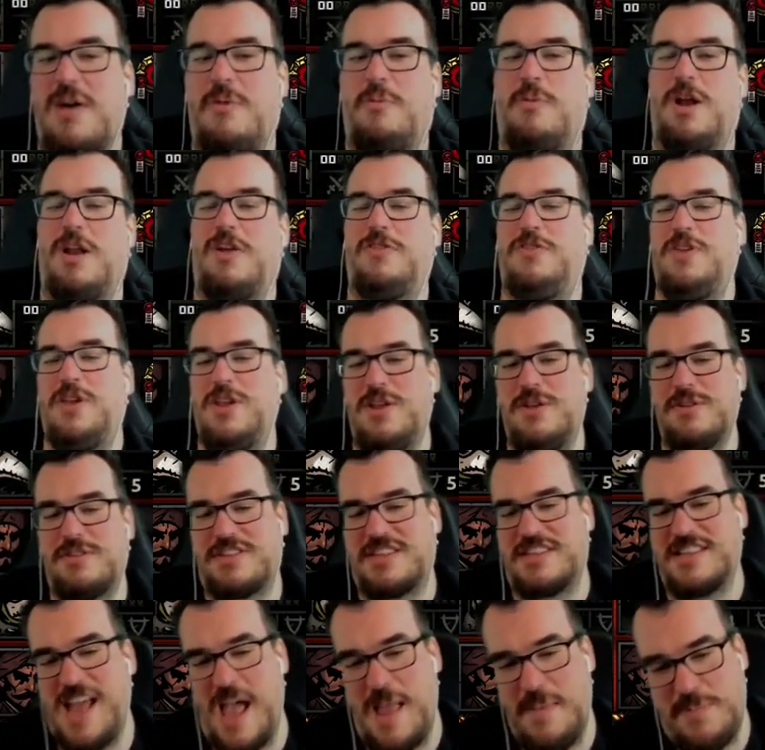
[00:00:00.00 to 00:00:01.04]
What if you use
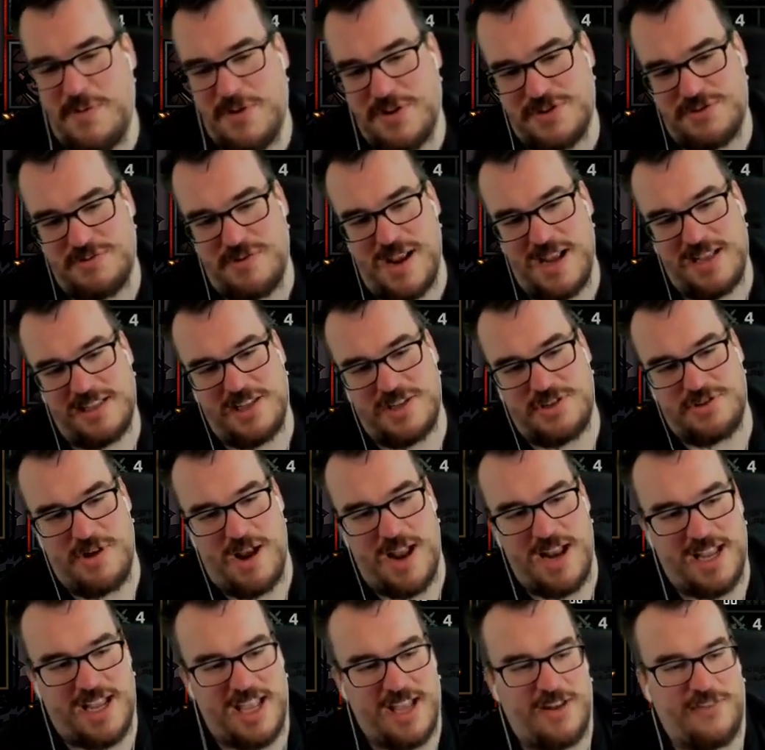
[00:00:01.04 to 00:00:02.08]
Sniper's Ring to try
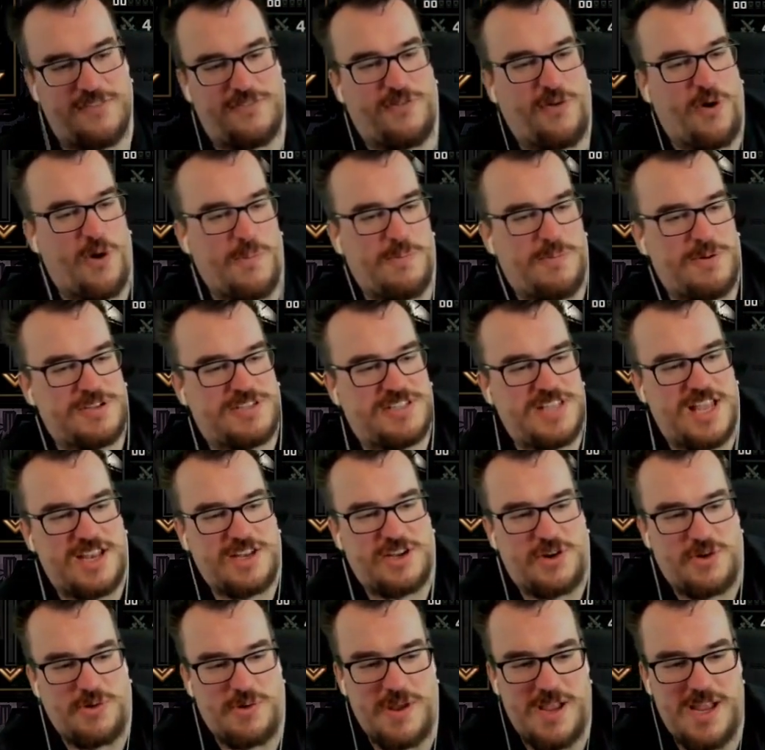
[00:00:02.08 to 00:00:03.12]
to get a
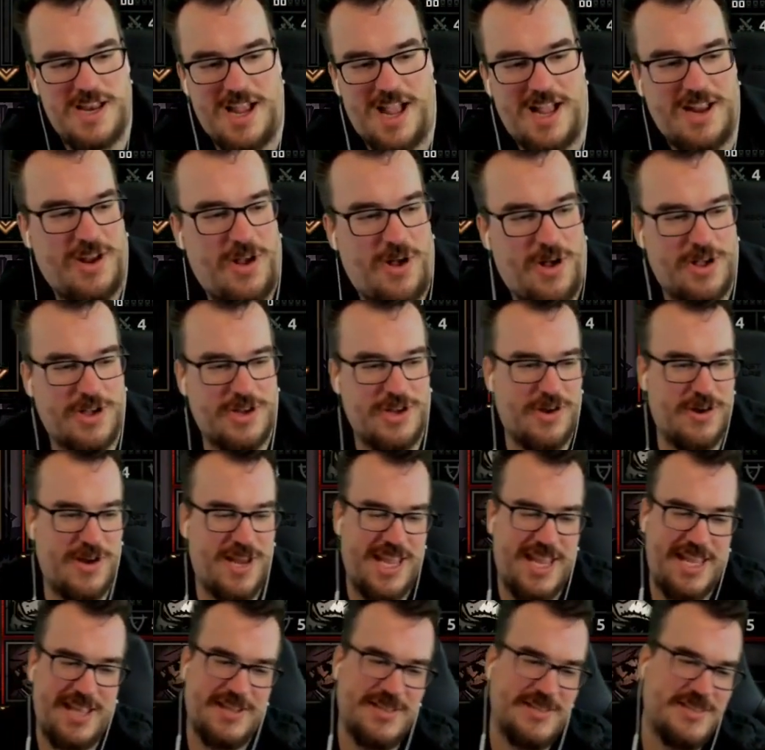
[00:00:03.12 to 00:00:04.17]
4% crit on all your
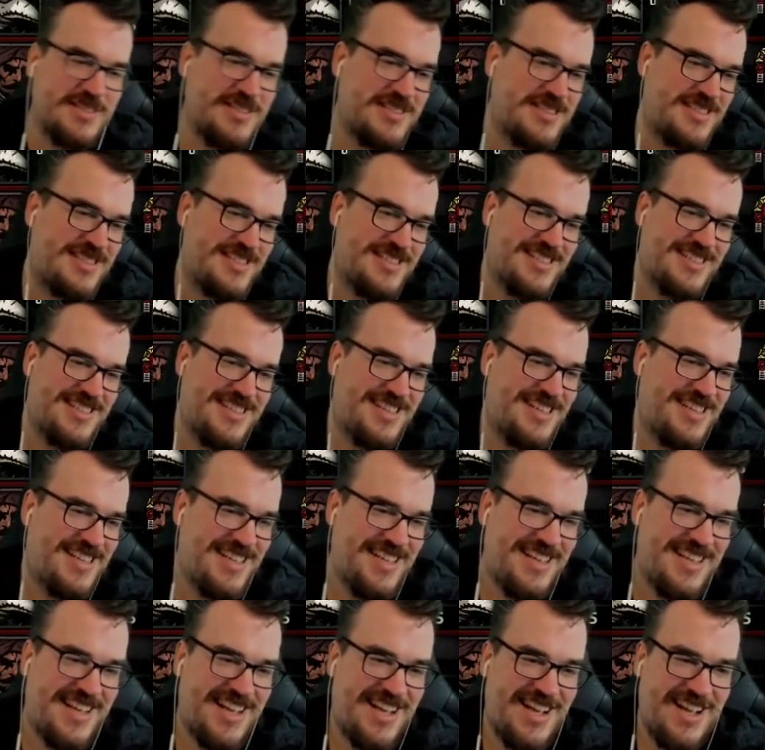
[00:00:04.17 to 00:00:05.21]
heals?
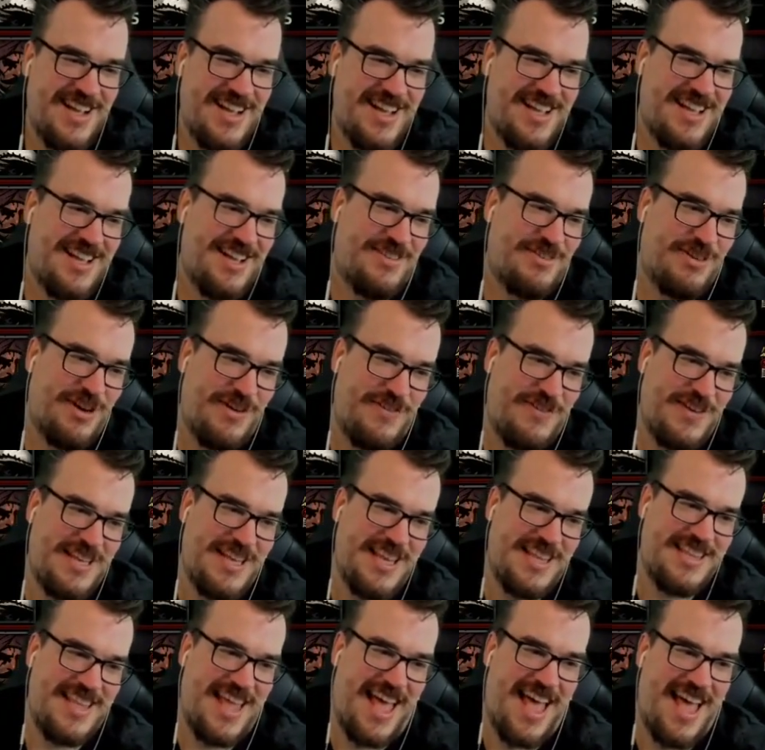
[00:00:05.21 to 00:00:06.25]
What if you
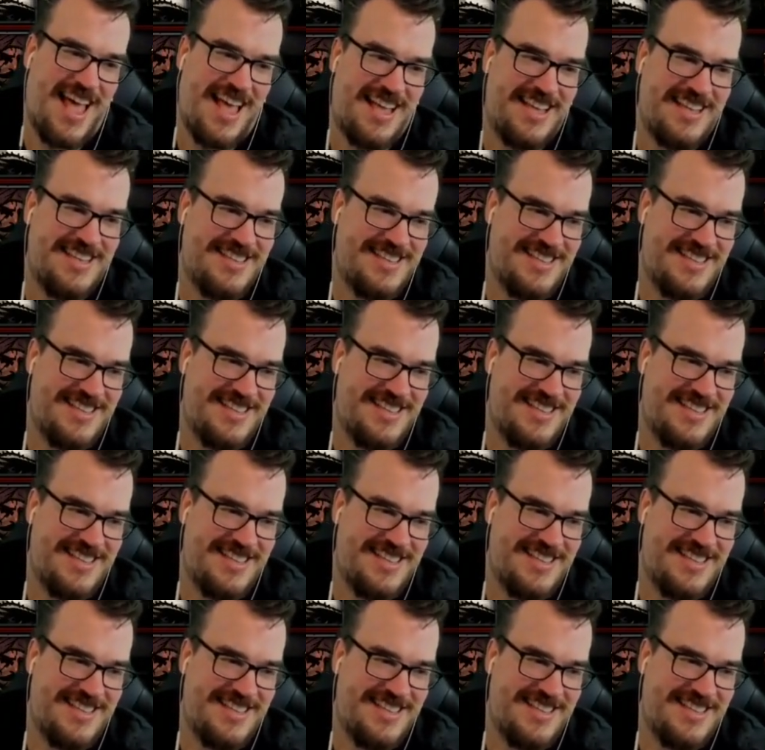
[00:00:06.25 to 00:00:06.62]
did that?